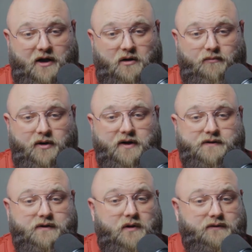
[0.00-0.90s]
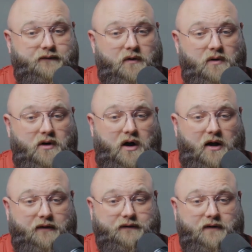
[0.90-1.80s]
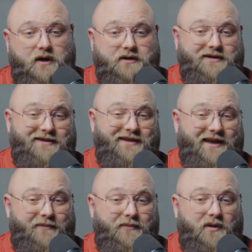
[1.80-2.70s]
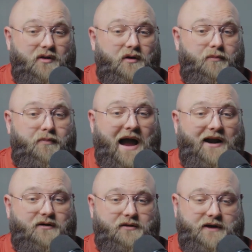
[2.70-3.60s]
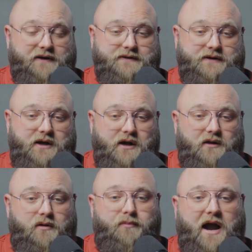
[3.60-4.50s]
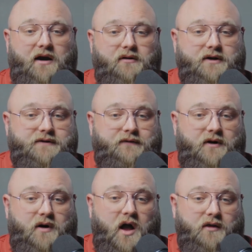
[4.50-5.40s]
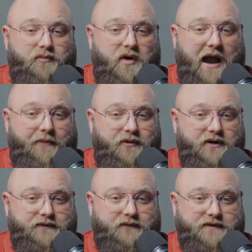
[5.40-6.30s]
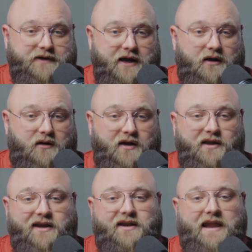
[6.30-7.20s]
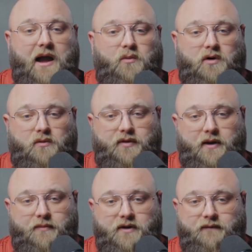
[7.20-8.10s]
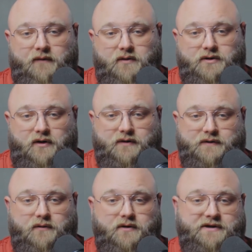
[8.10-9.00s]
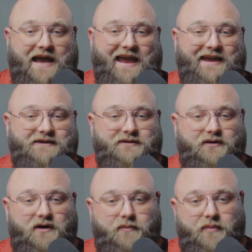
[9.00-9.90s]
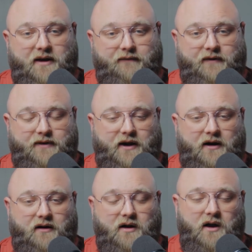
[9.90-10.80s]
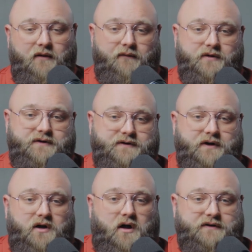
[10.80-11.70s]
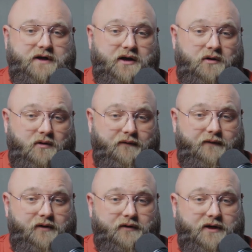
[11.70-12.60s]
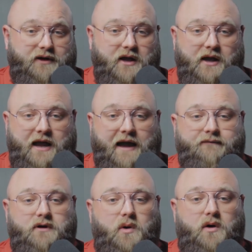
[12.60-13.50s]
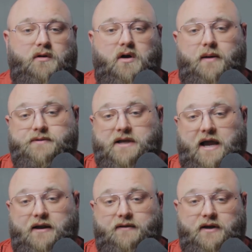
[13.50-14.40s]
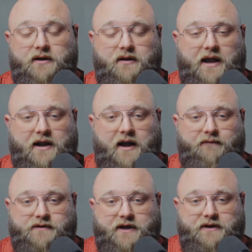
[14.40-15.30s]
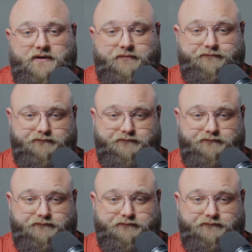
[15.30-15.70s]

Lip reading: though, because those phone calls, to them, they're buyer leads. They're buyer leads for other properties for sale, and they can now work with them in the future. So there's that ancillary benefit there versus the calls that you're fielding have no other upside at the end of that conversation.